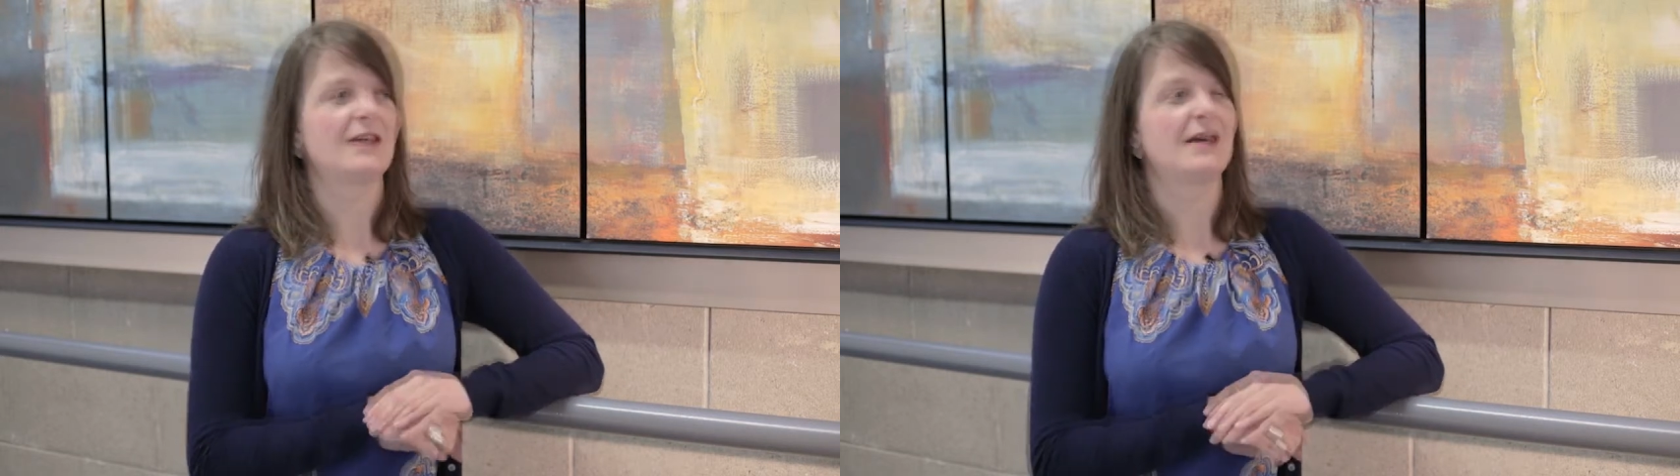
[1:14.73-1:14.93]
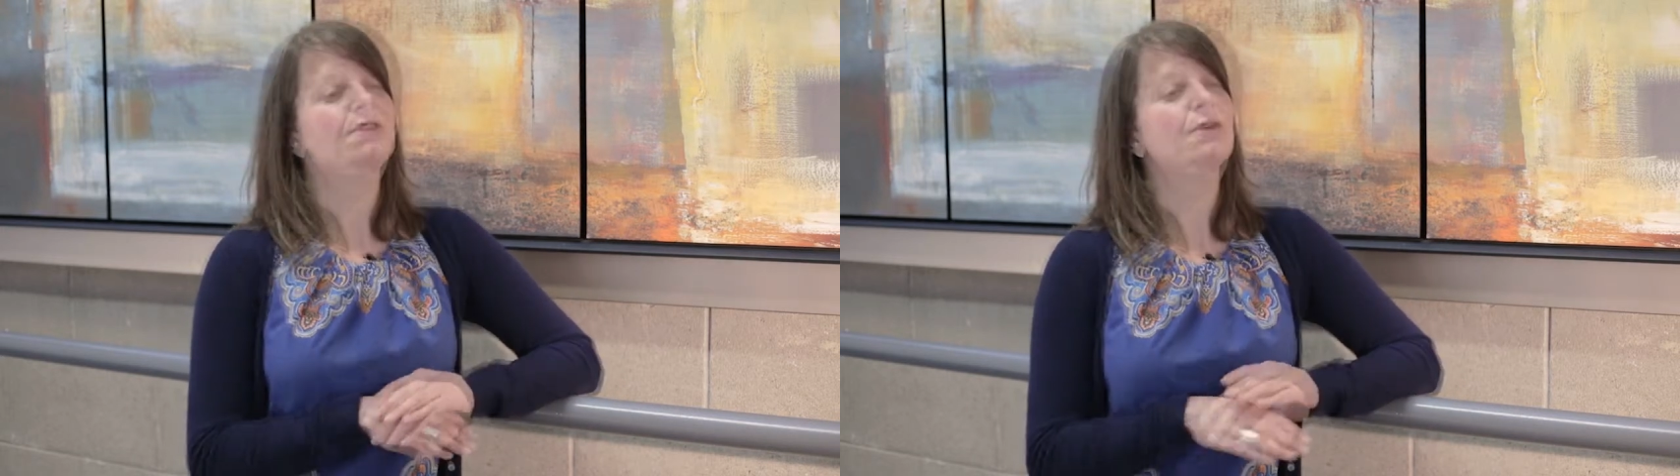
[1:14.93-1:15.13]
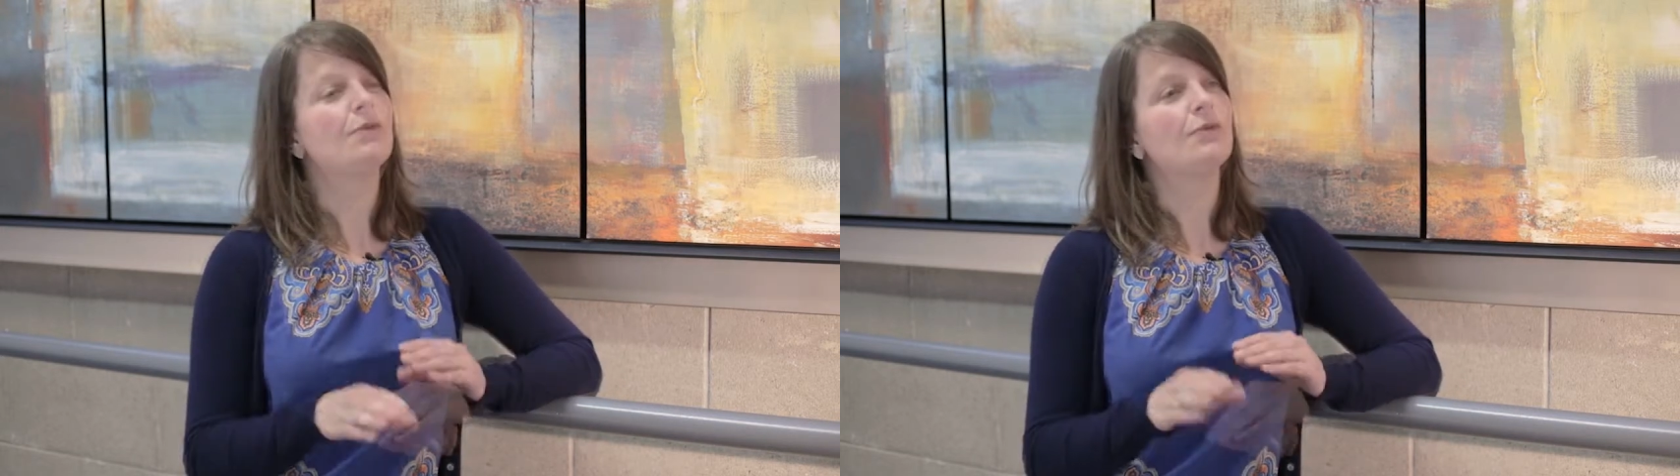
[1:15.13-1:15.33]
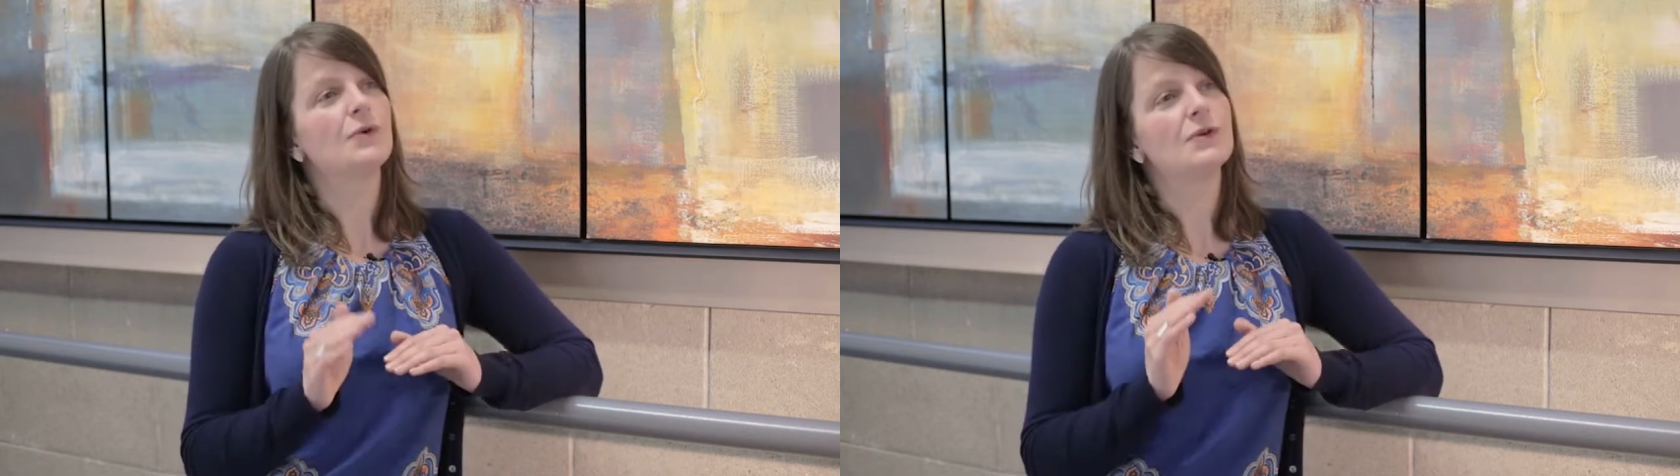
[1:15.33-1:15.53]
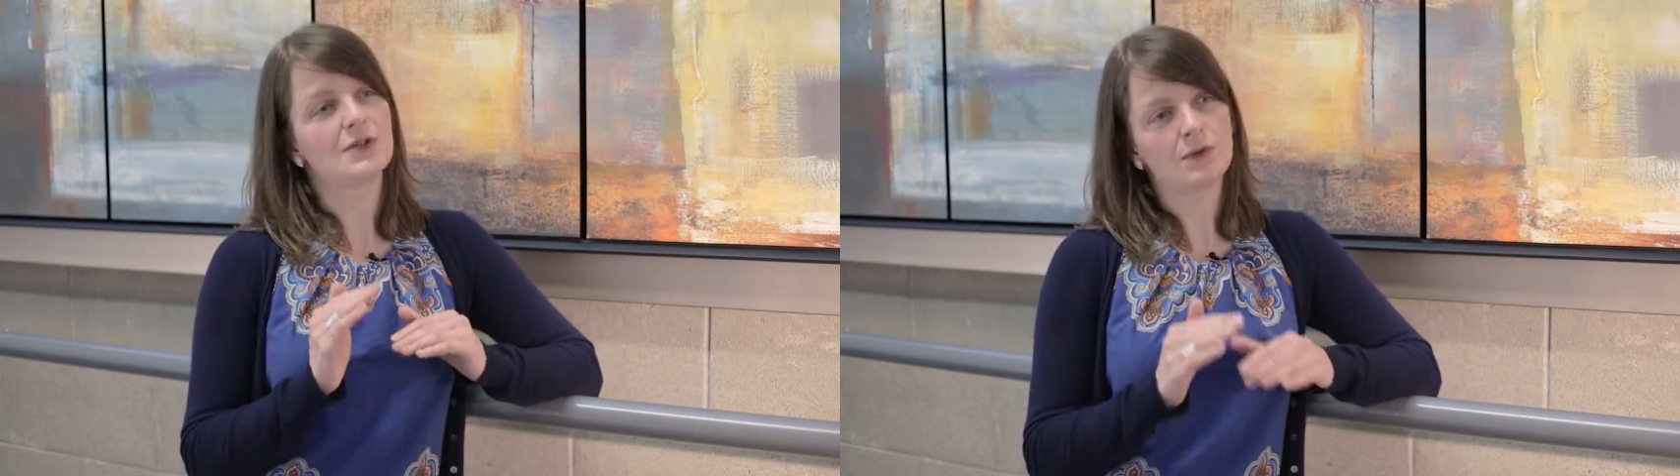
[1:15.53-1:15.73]
Yeah, so
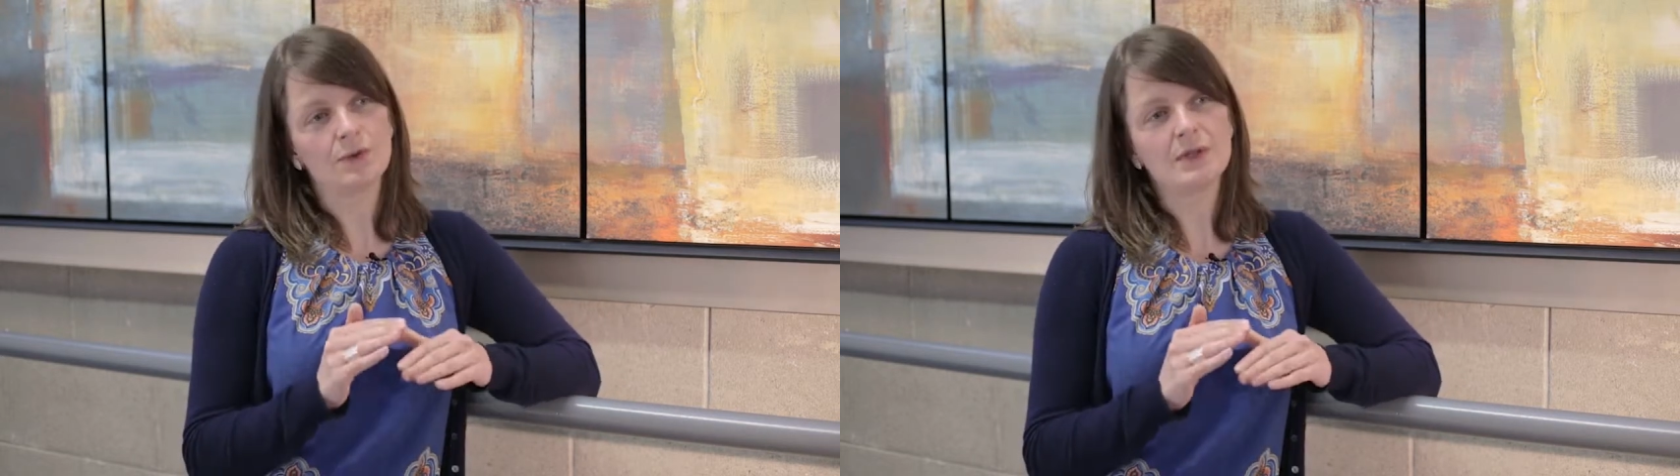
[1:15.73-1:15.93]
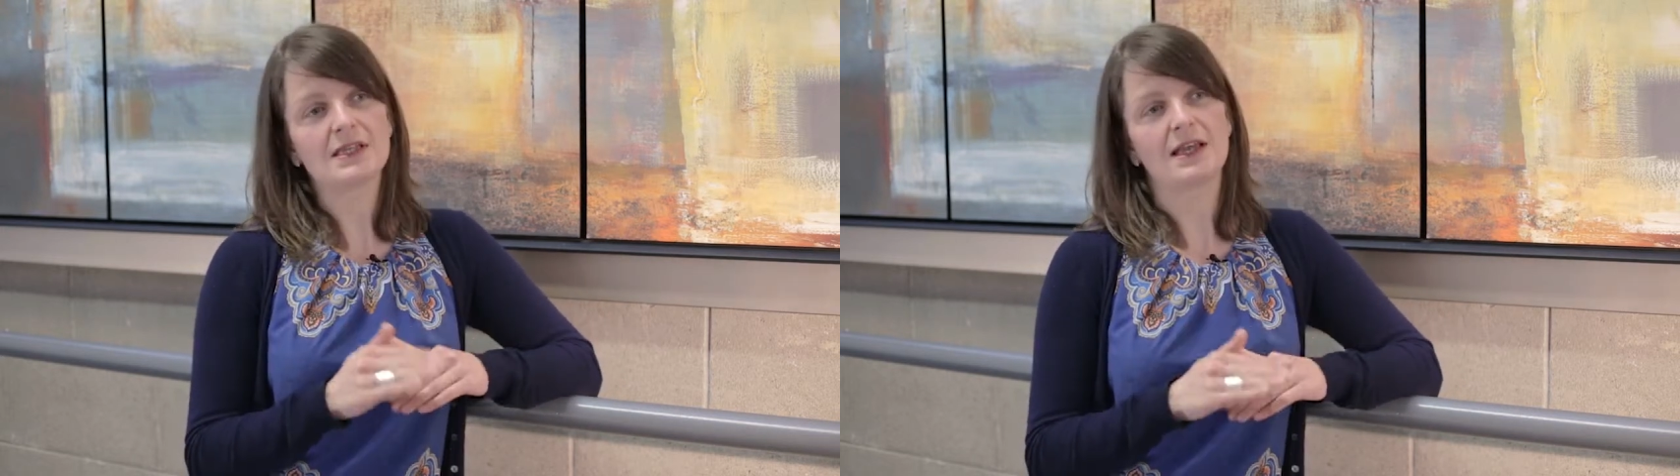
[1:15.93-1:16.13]
for schools,